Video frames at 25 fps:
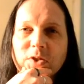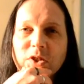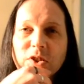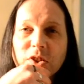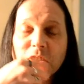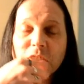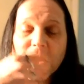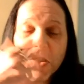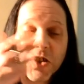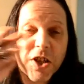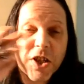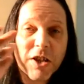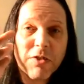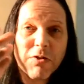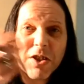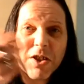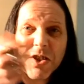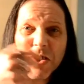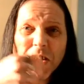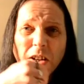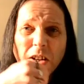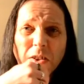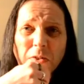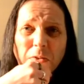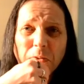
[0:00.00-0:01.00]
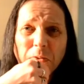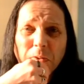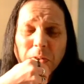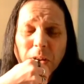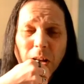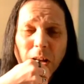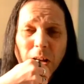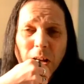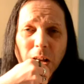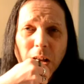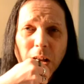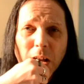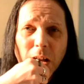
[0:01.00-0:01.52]
The distillery itself
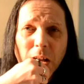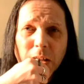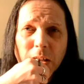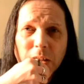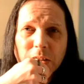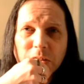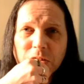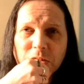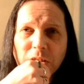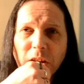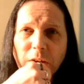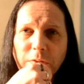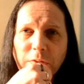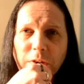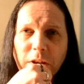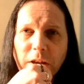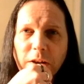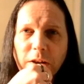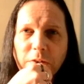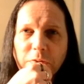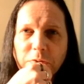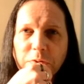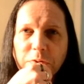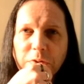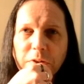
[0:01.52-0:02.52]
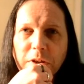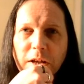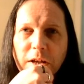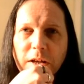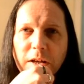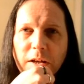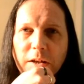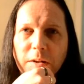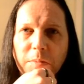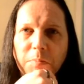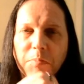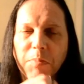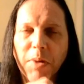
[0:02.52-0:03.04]
is currently owned
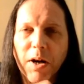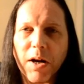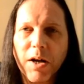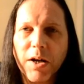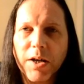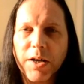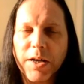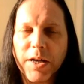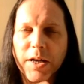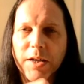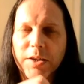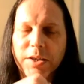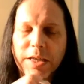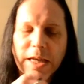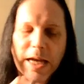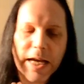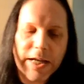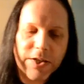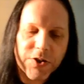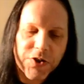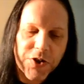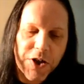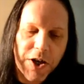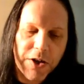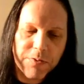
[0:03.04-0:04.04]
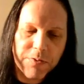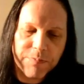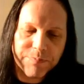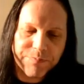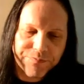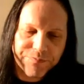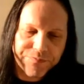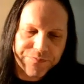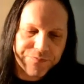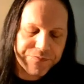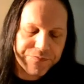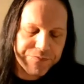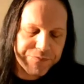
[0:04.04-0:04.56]
by Diageo,
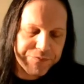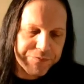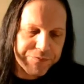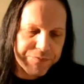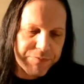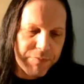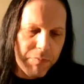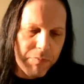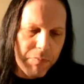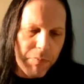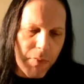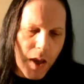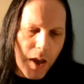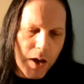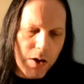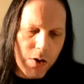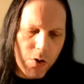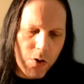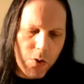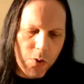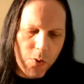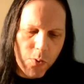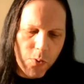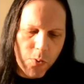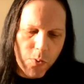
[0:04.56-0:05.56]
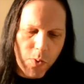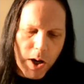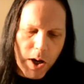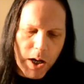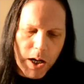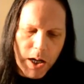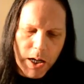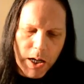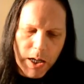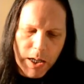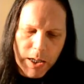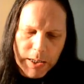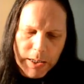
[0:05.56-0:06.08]
who
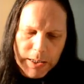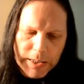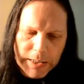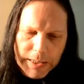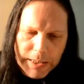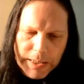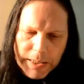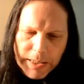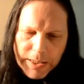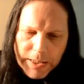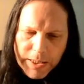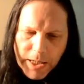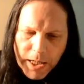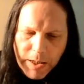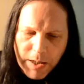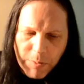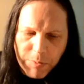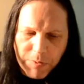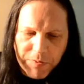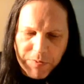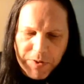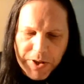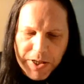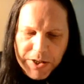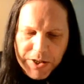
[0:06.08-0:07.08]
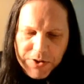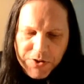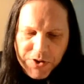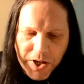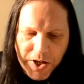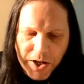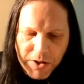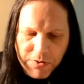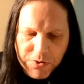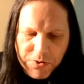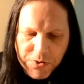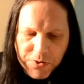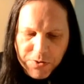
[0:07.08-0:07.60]
a couple of years
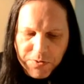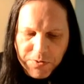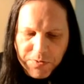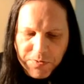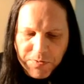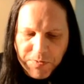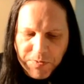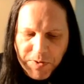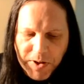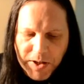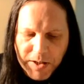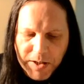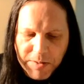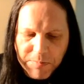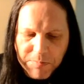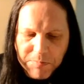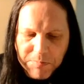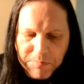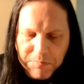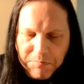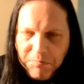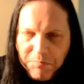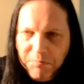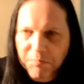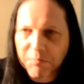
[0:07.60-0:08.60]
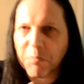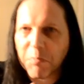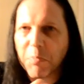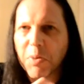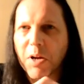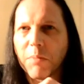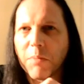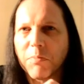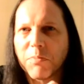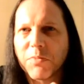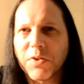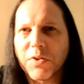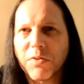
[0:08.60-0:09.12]
ago sort of
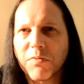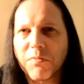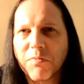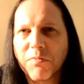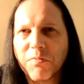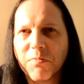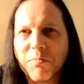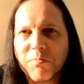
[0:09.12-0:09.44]
plumped a